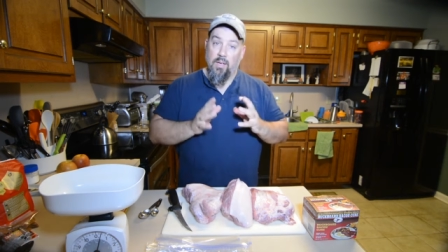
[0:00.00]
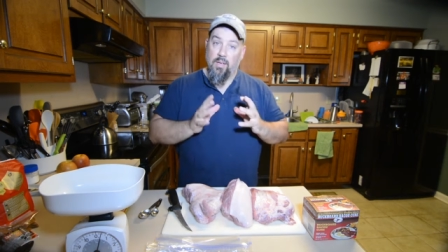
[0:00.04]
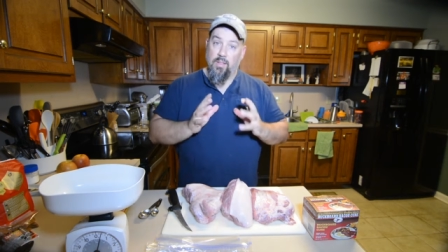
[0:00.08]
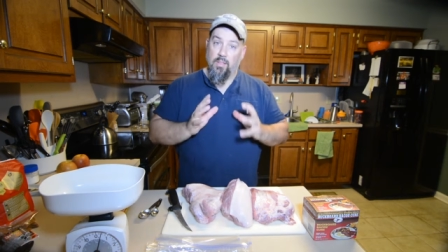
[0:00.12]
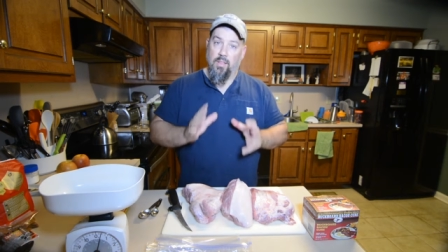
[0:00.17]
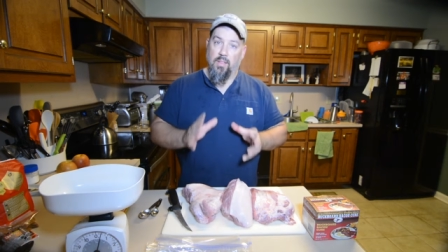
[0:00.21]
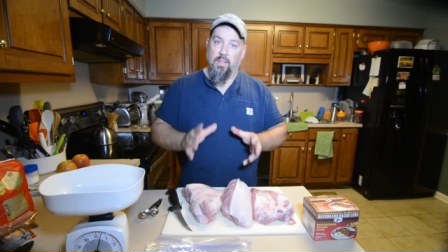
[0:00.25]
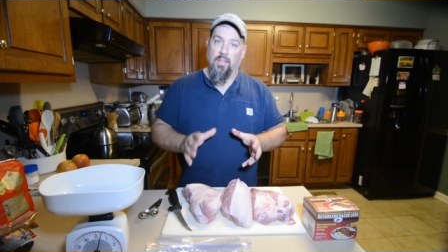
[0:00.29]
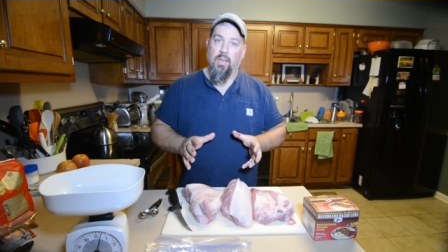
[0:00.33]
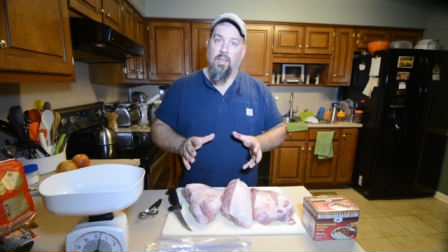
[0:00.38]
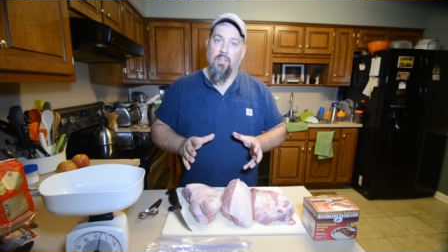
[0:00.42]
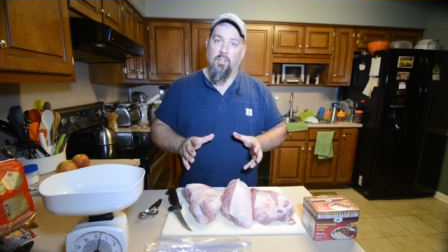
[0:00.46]
And
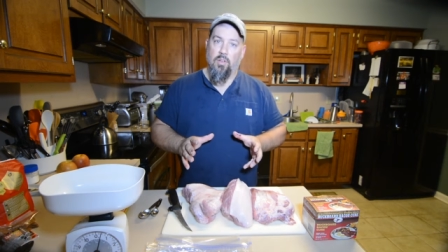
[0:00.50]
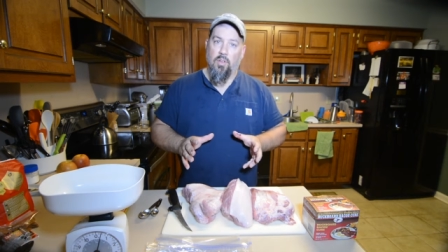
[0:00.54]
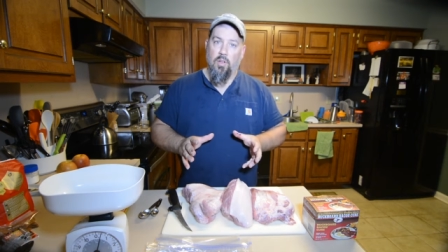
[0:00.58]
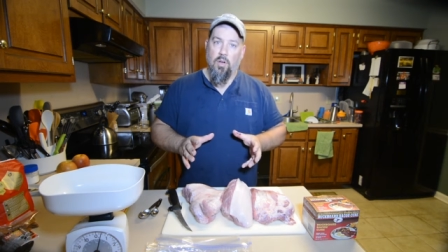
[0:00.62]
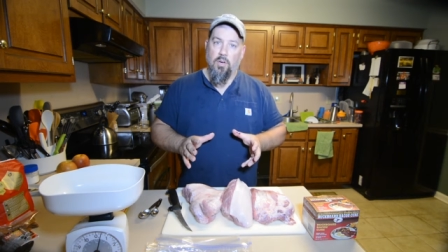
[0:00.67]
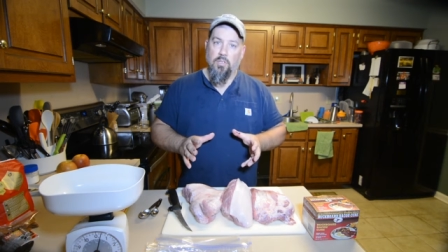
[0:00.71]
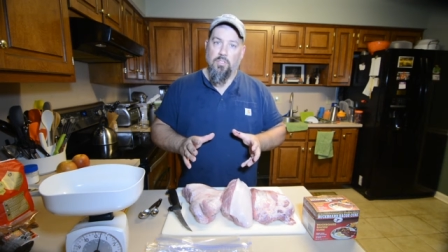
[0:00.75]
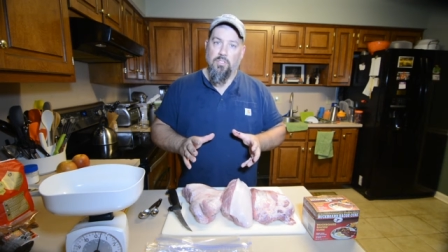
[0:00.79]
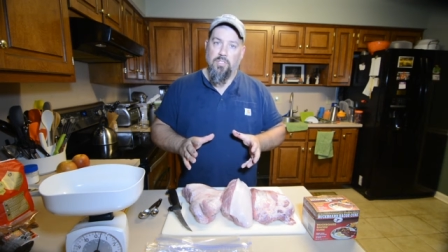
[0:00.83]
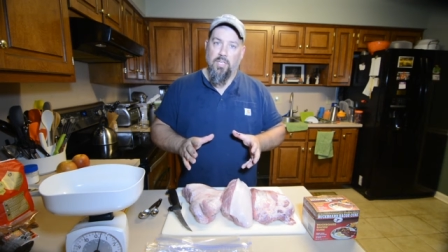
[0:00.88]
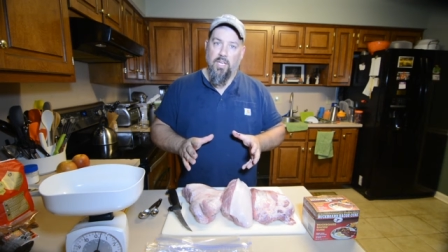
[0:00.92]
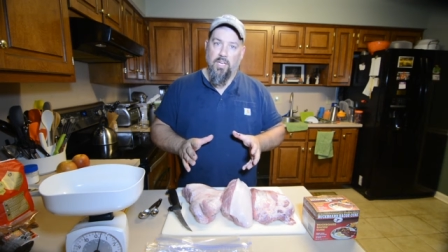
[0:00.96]
then the other
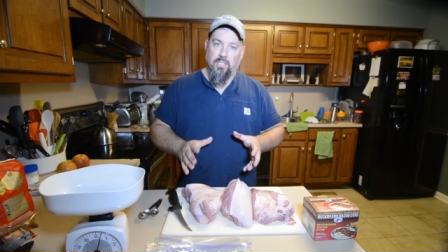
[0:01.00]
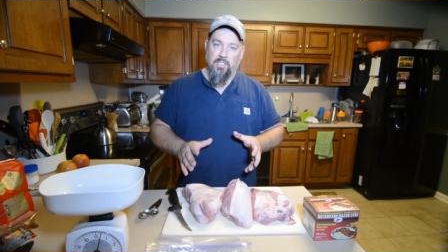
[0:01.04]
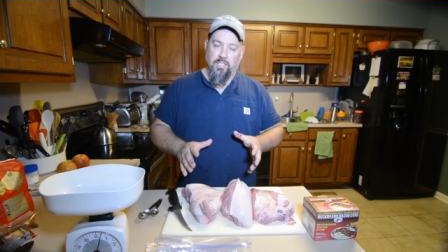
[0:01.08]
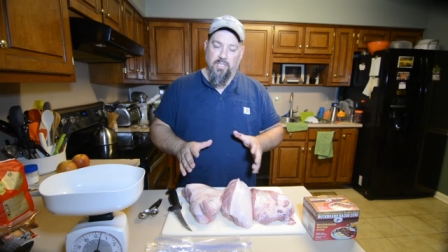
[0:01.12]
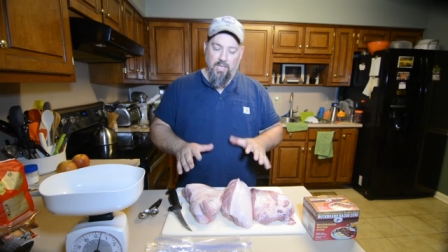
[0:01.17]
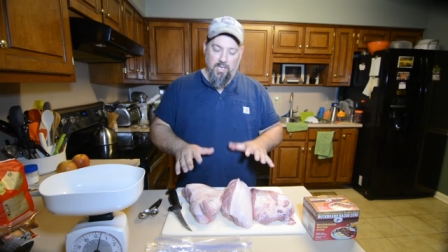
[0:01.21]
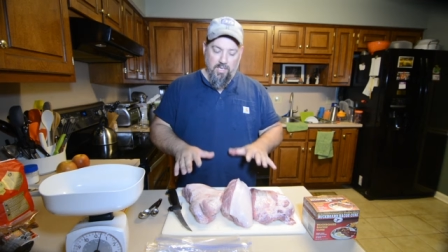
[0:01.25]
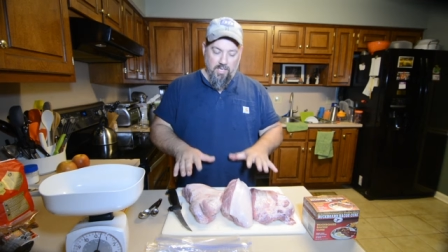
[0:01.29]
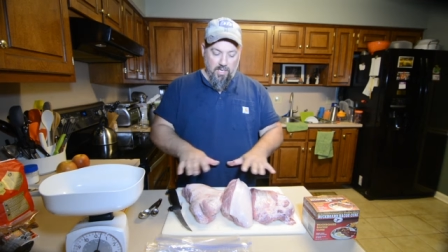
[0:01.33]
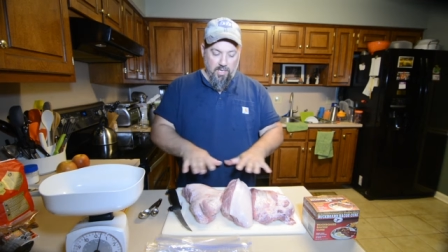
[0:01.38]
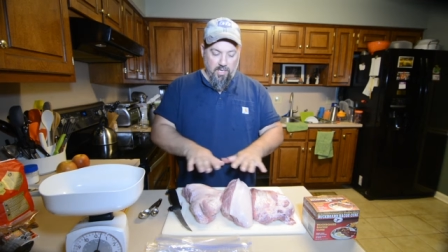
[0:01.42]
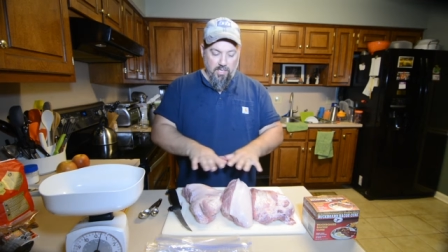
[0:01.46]
large
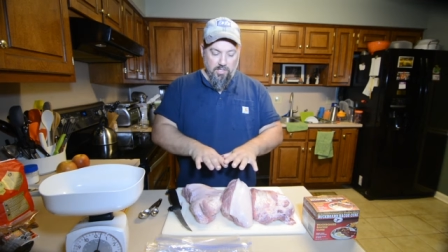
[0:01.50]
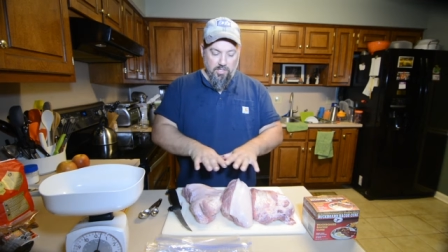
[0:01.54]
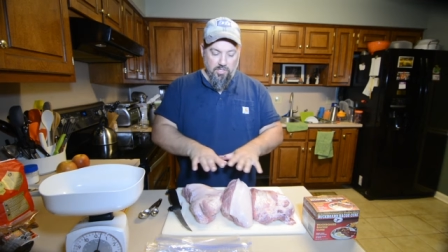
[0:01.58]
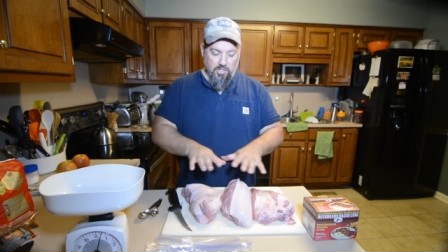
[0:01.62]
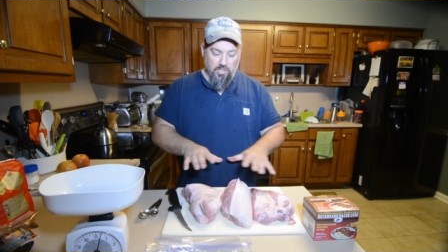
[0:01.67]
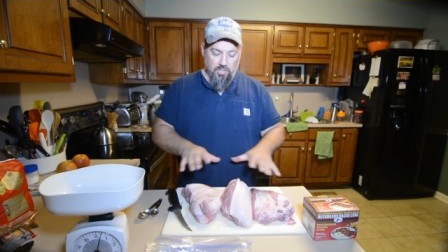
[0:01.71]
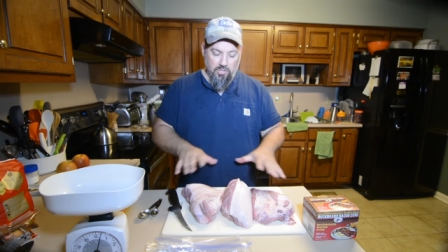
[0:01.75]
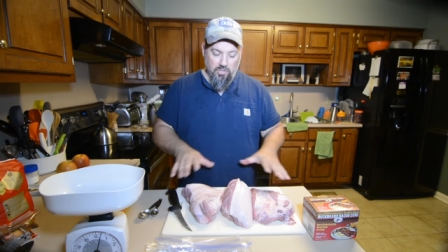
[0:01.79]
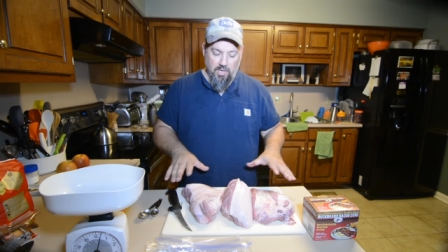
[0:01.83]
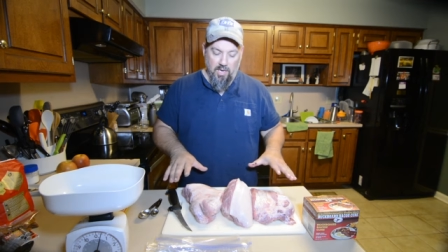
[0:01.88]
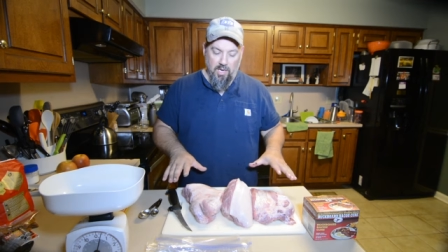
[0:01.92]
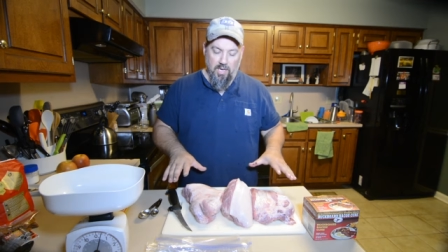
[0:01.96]
section I cut
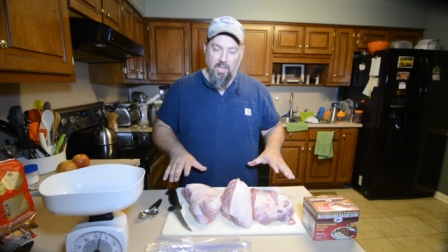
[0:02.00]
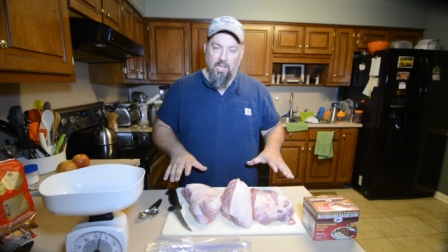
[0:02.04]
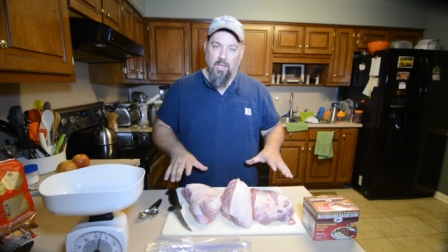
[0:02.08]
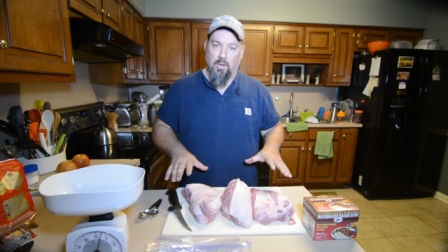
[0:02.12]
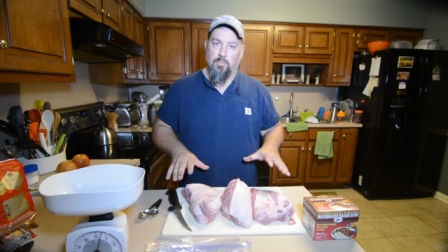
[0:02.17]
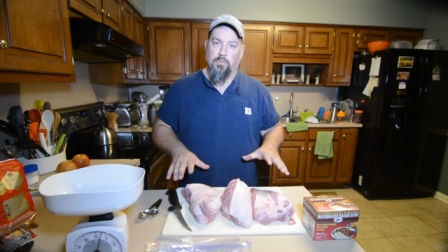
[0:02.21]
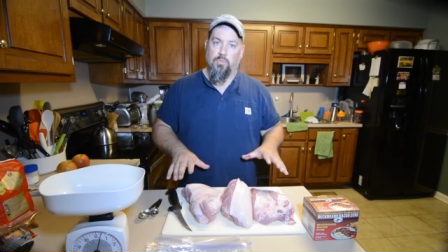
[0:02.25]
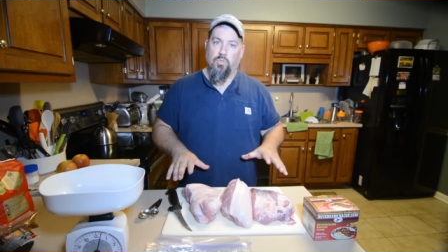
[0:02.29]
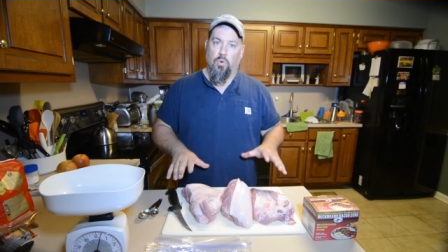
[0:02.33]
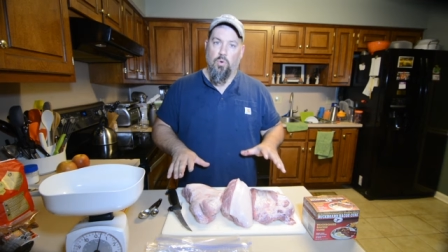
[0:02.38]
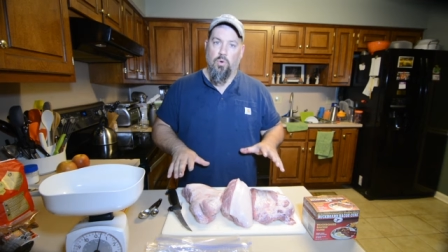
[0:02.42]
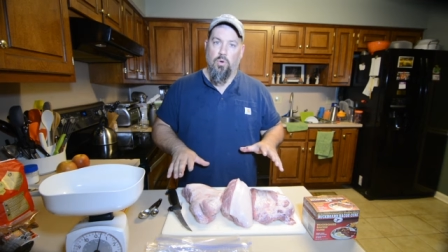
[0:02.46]
just to try to get
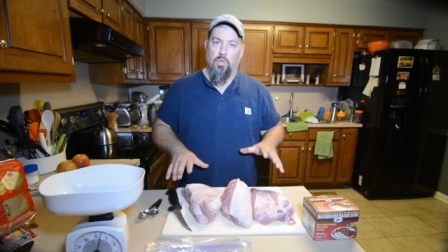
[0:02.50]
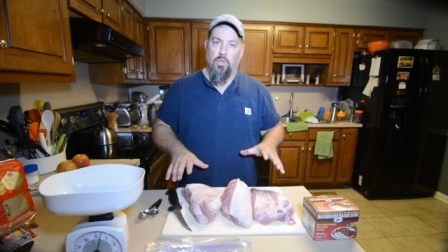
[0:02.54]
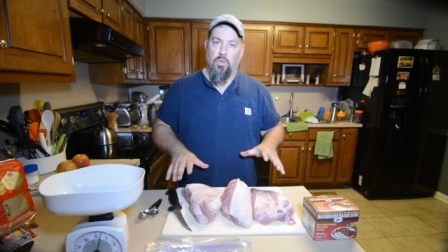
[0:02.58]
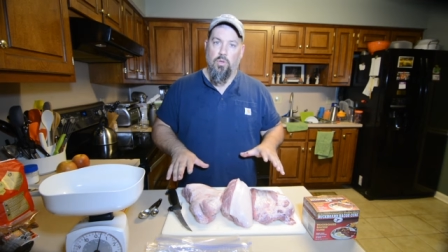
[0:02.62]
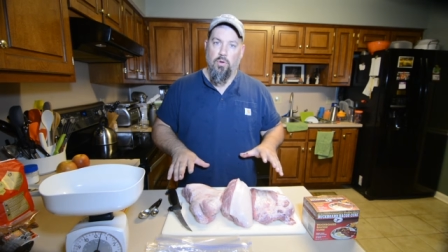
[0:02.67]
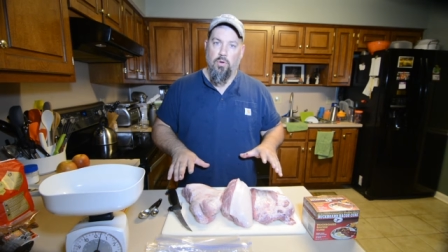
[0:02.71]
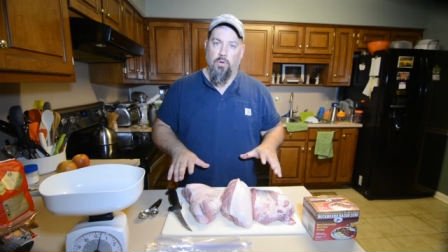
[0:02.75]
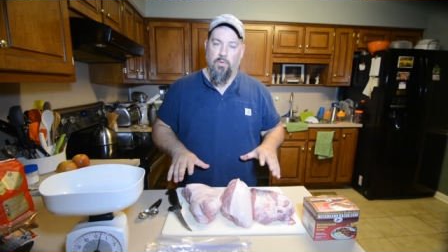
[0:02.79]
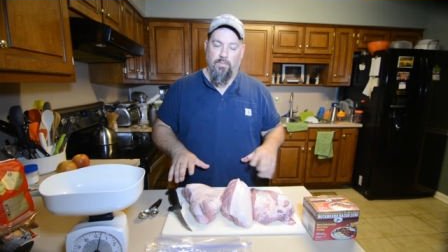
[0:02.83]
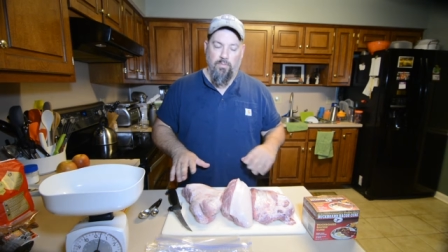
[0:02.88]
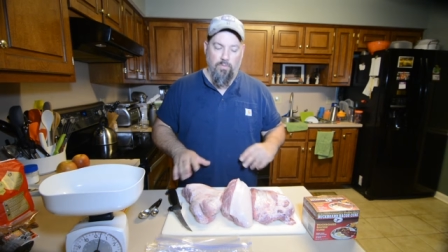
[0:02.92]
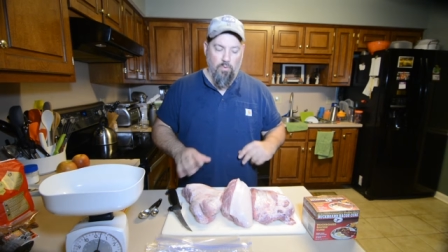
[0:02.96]
them sort of
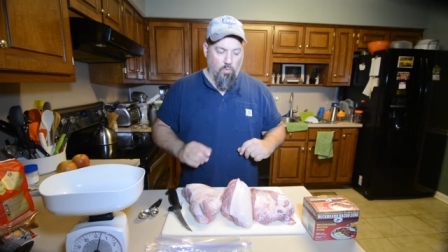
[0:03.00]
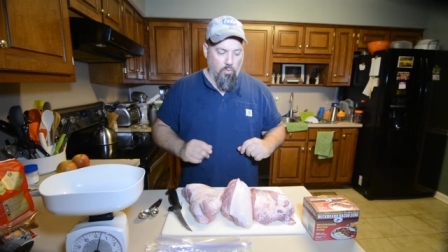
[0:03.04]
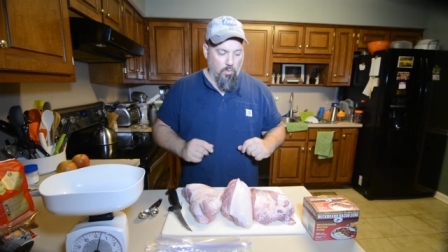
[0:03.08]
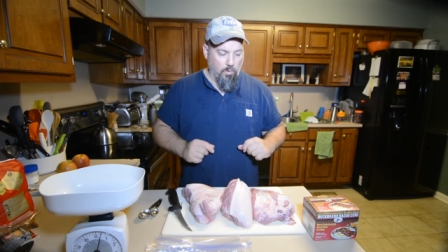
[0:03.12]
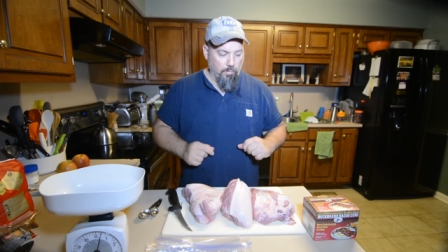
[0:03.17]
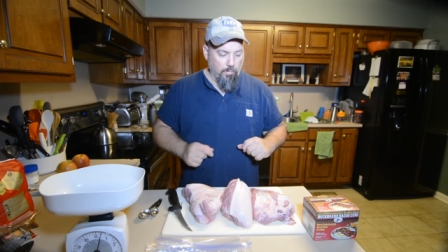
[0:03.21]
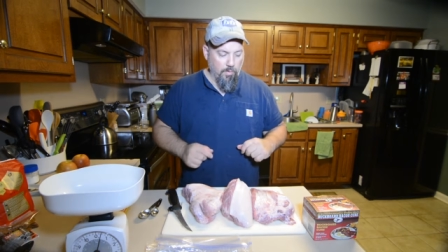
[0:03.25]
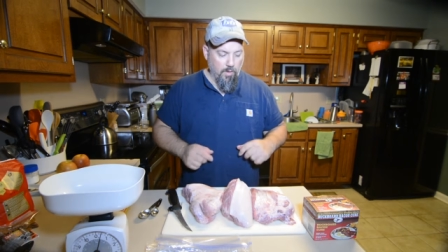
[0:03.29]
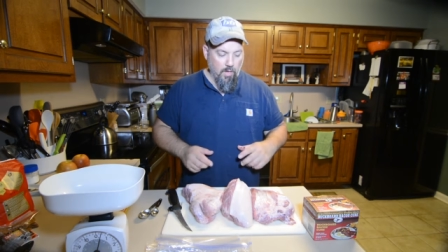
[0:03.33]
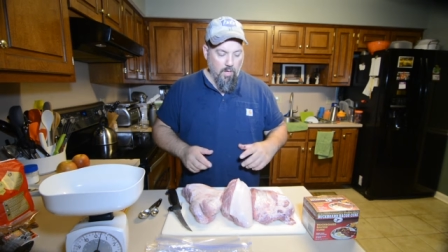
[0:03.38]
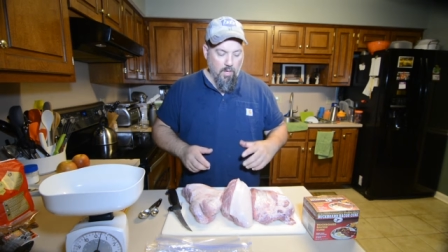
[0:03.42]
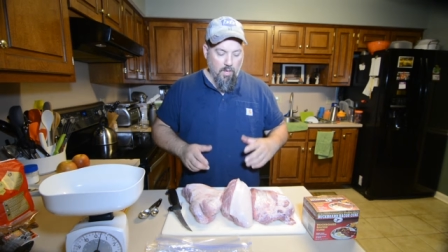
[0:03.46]

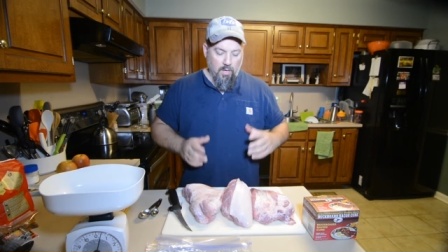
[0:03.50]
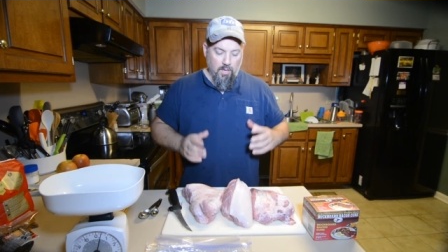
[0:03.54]
uniform.